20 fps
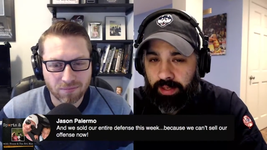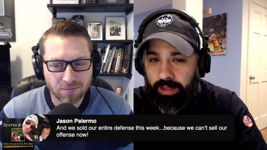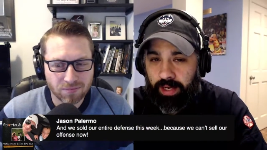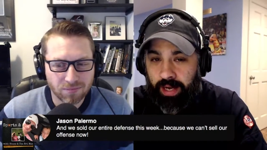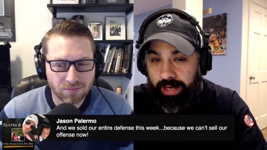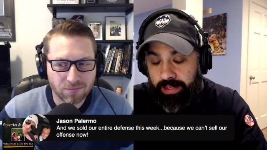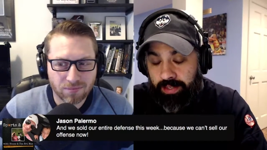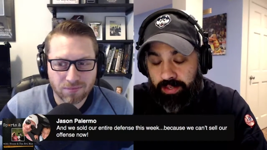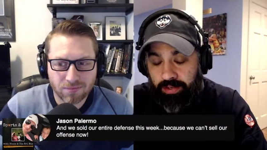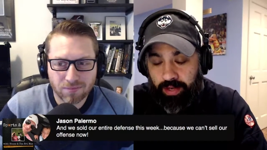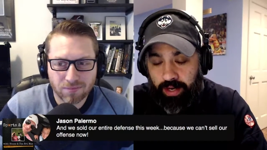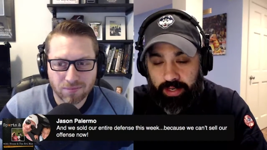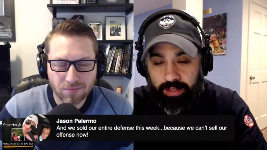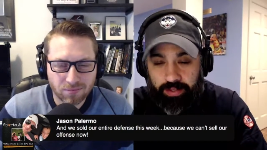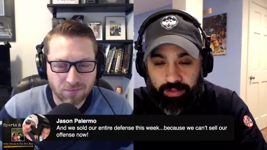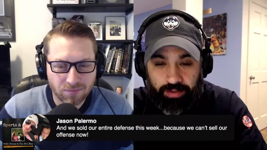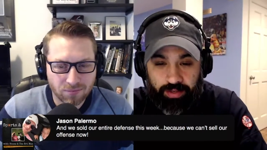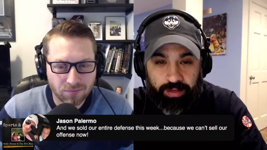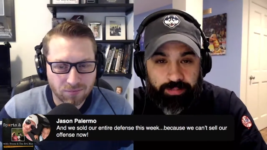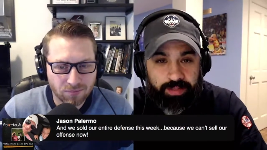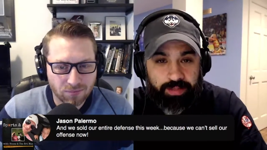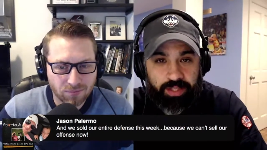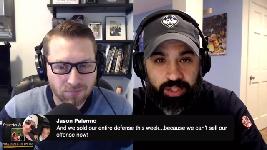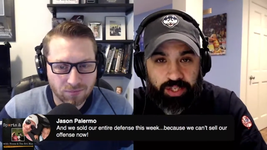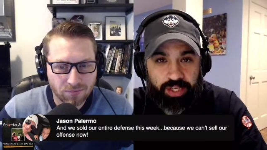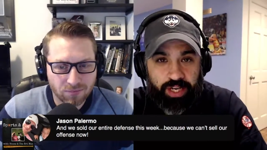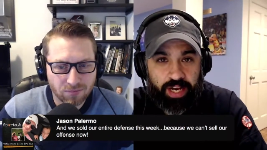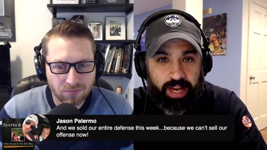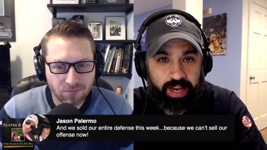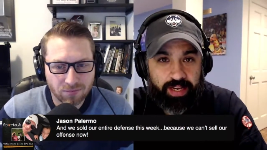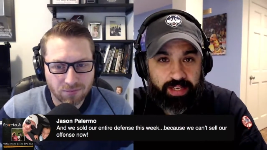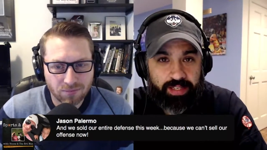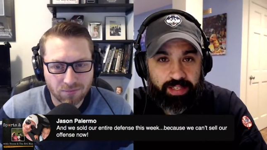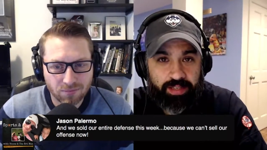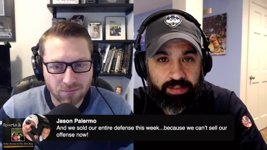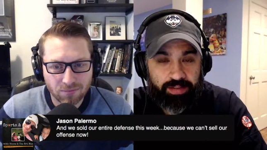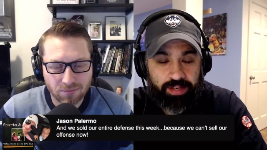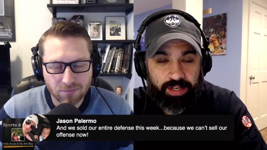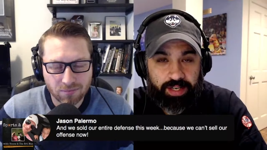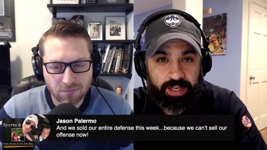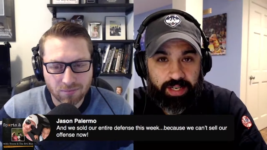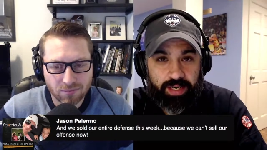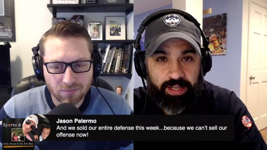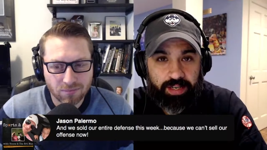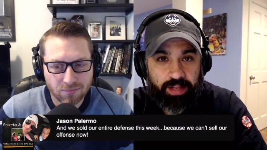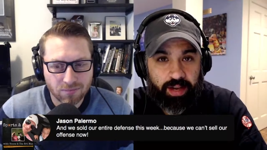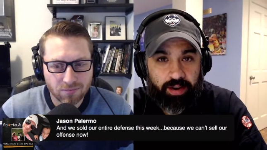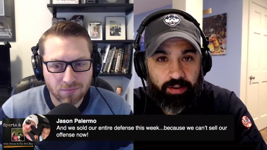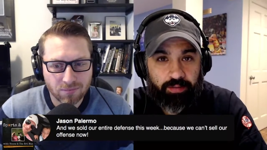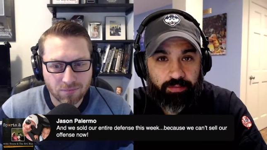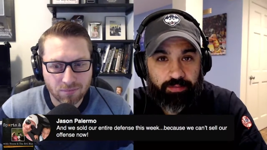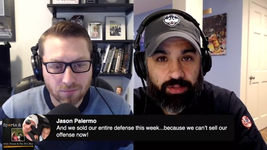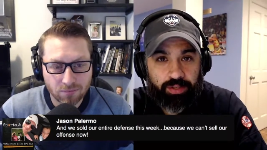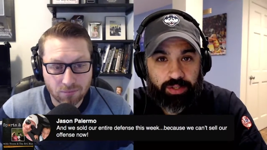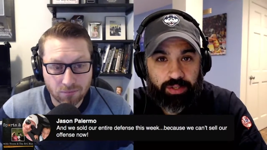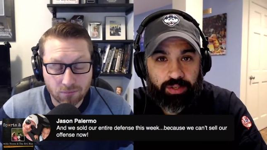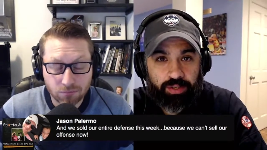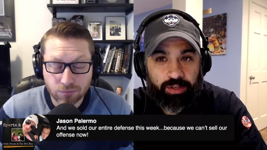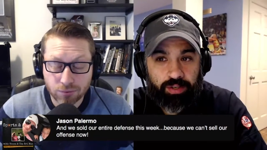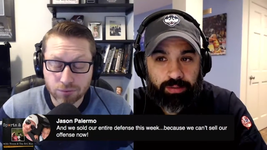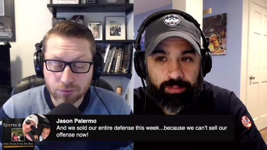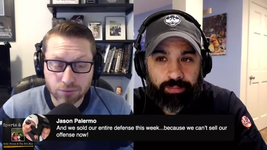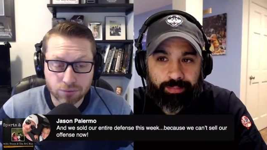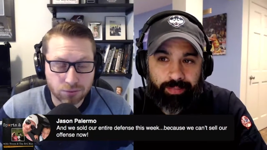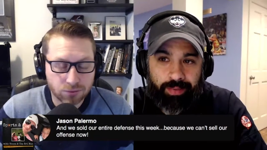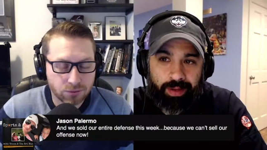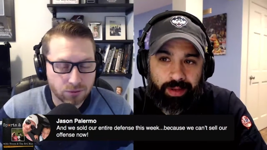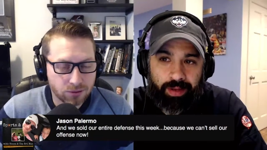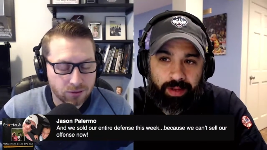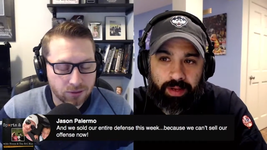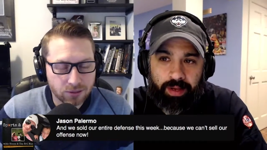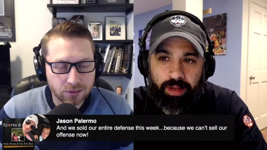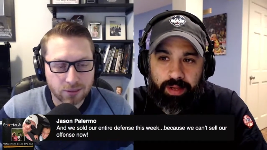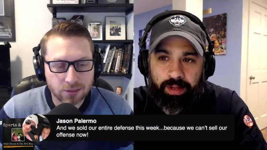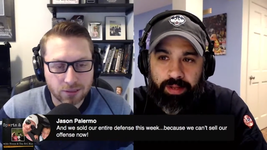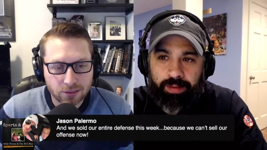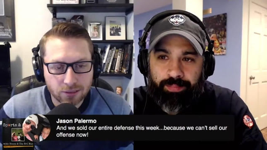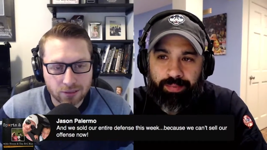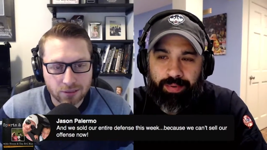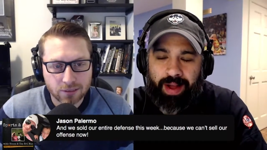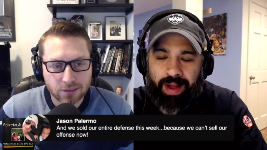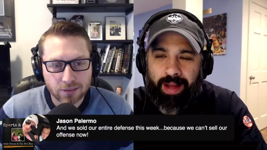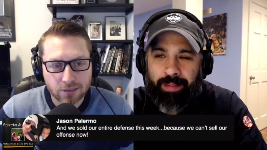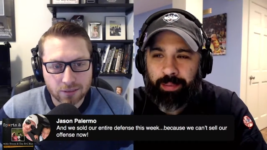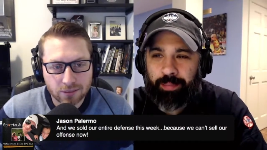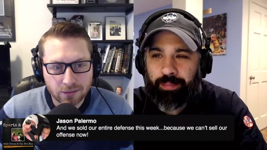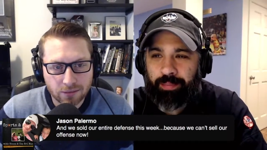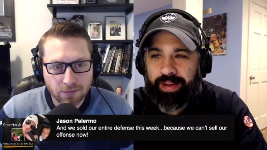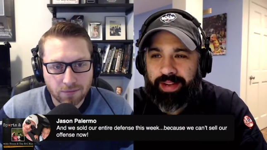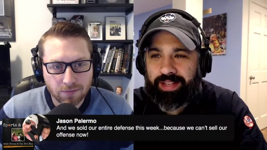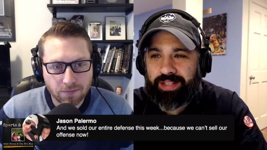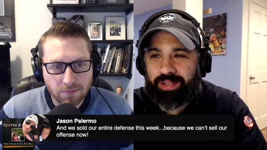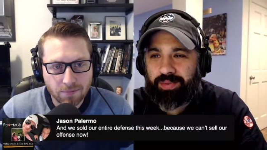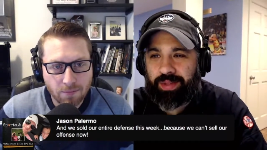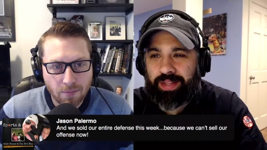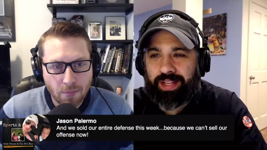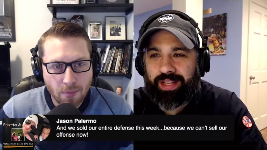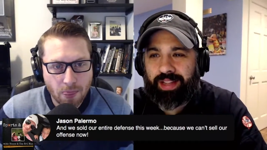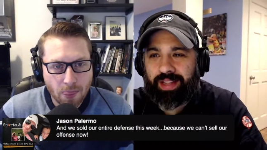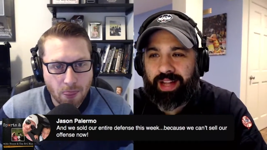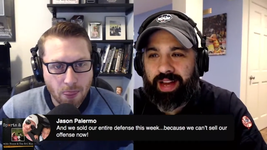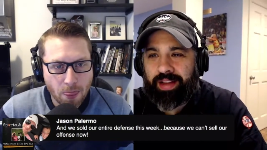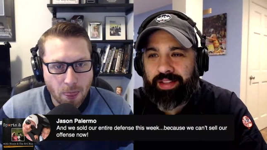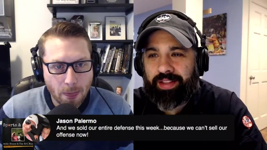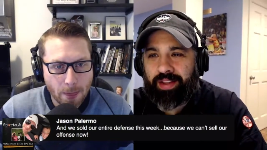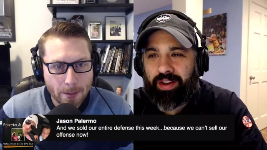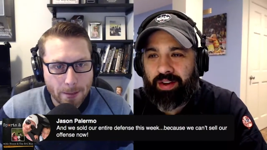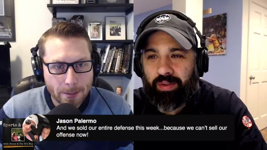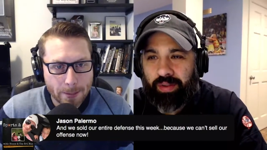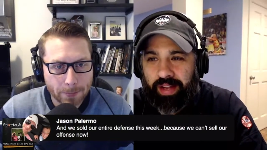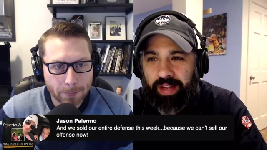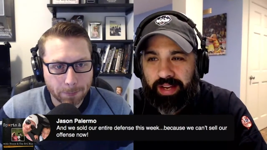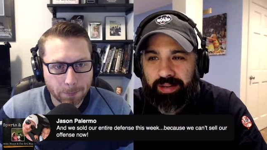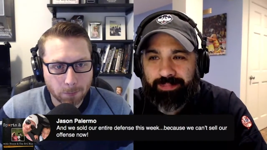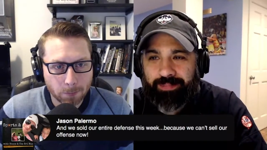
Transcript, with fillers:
Speaker 1: I'd try and trade him to the Jags. There's a need there for sure. Problem is with Eli, though,